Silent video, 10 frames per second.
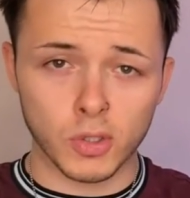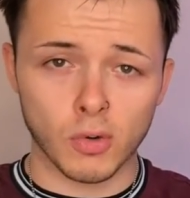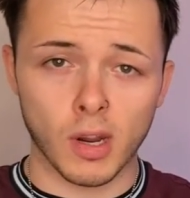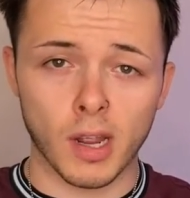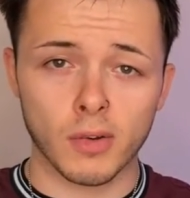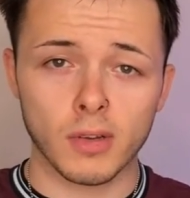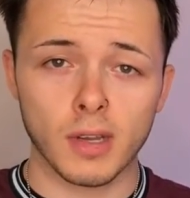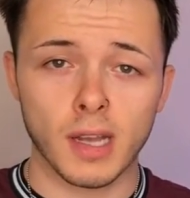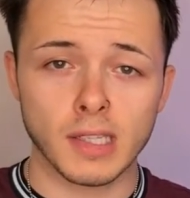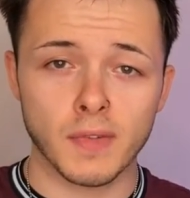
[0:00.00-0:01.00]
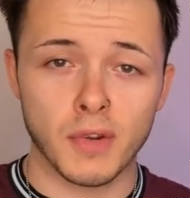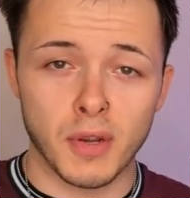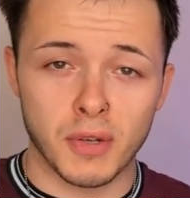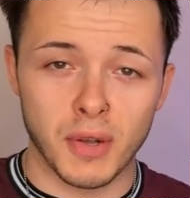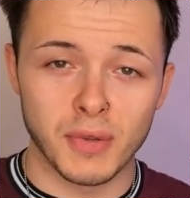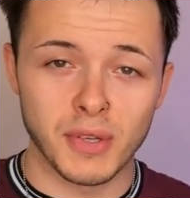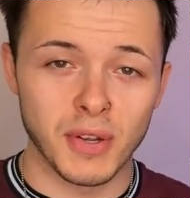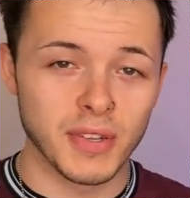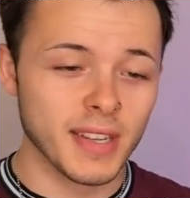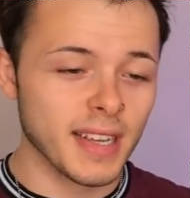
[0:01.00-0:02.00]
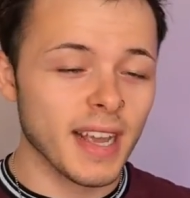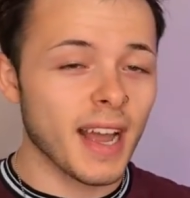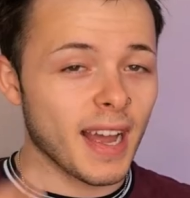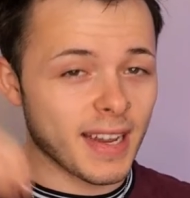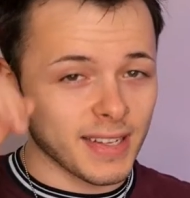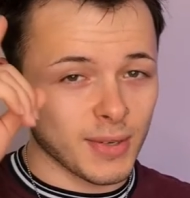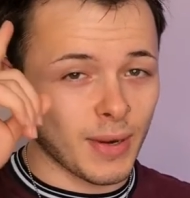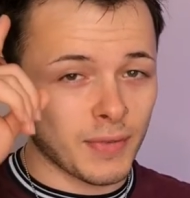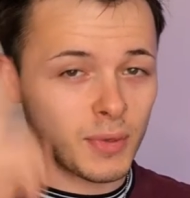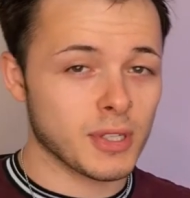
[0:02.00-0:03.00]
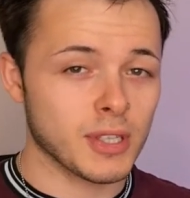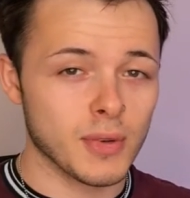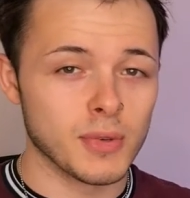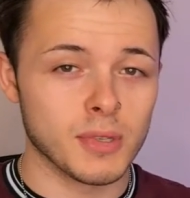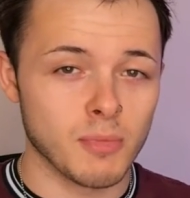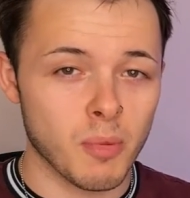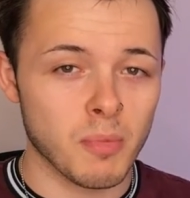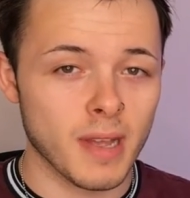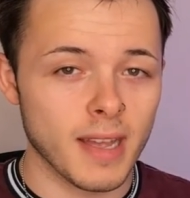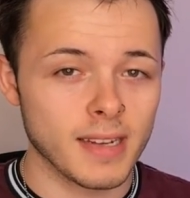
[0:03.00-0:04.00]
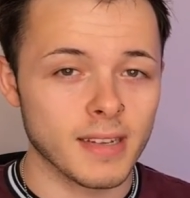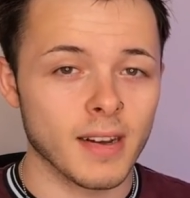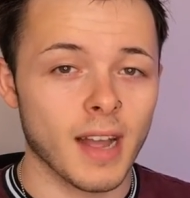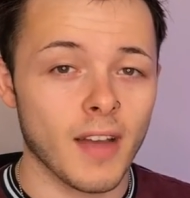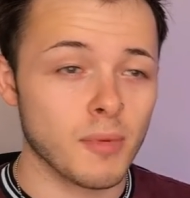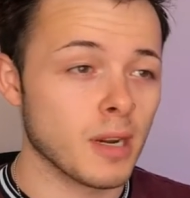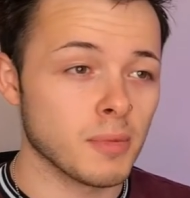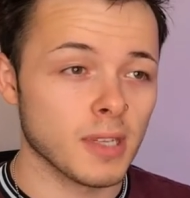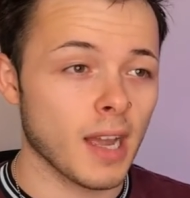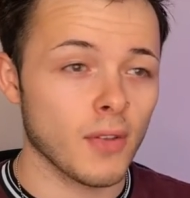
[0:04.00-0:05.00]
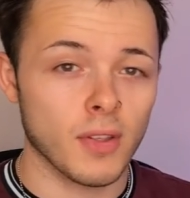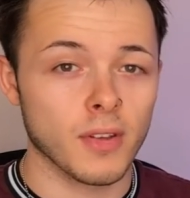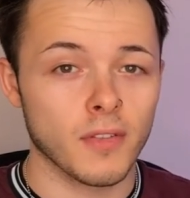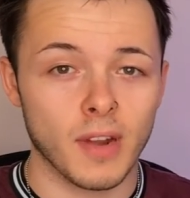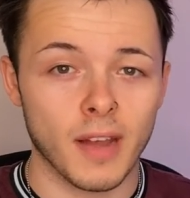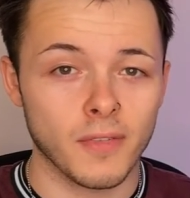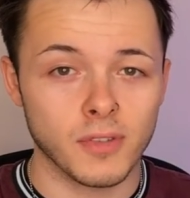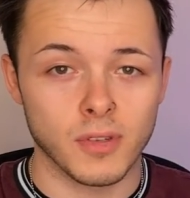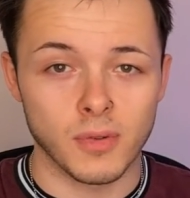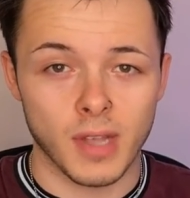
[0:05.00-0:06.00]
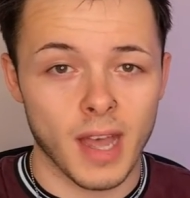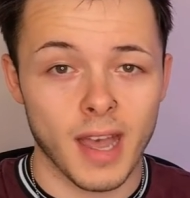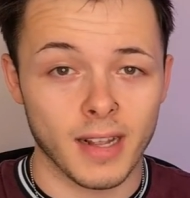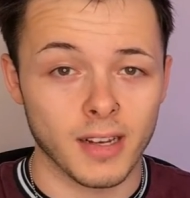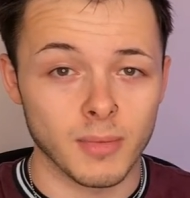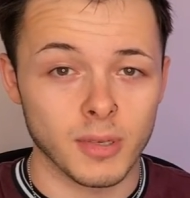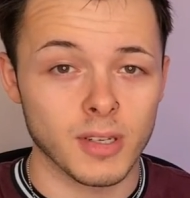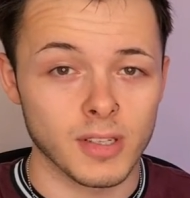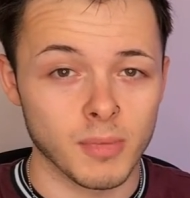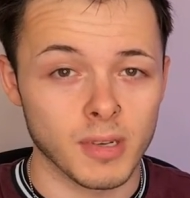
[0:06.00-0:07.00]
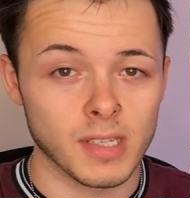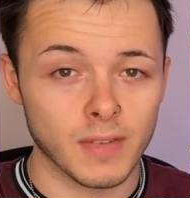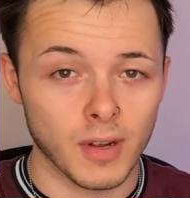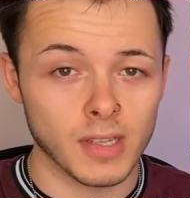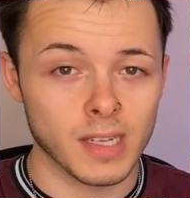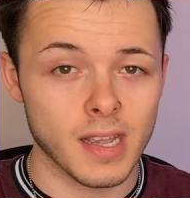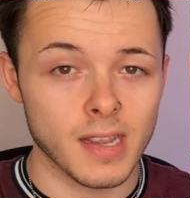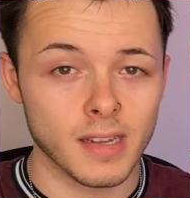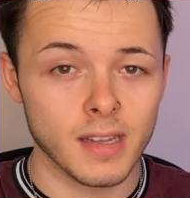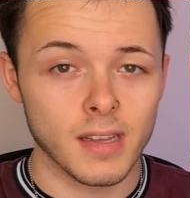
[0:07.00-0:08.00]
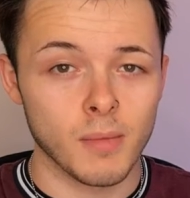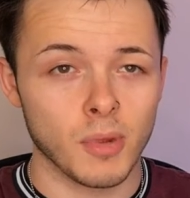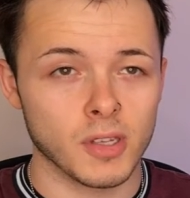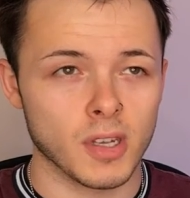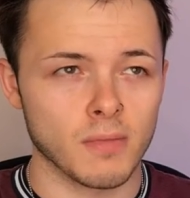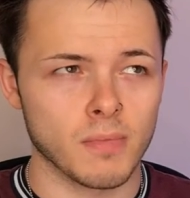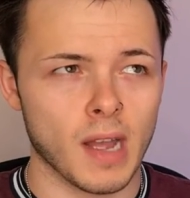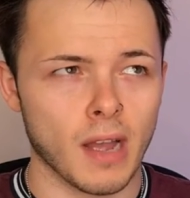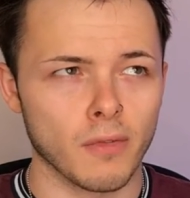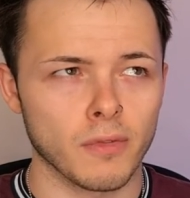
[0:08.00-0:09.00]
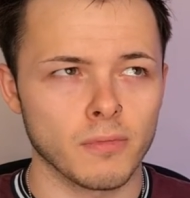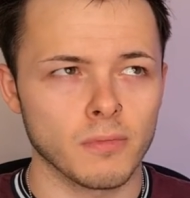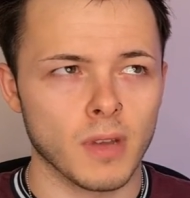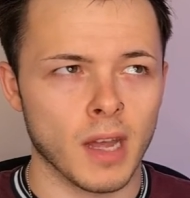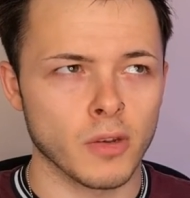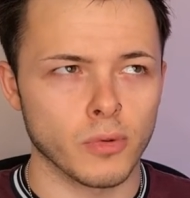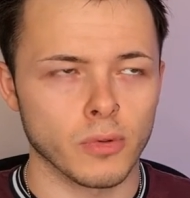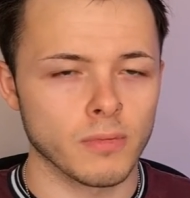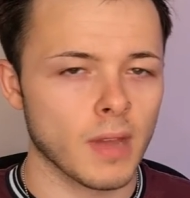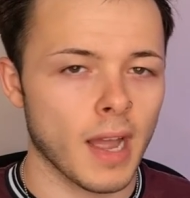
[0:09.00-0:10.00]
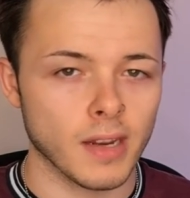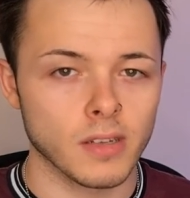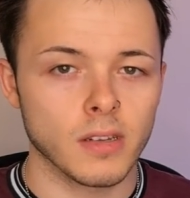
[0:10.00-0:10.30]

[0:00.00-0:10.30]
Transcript: dry out as the video goes on, and you'll have to excuse the mop on my head. I have enough to get out of the flat to get a haircut because I've been self-isolating because I have and or had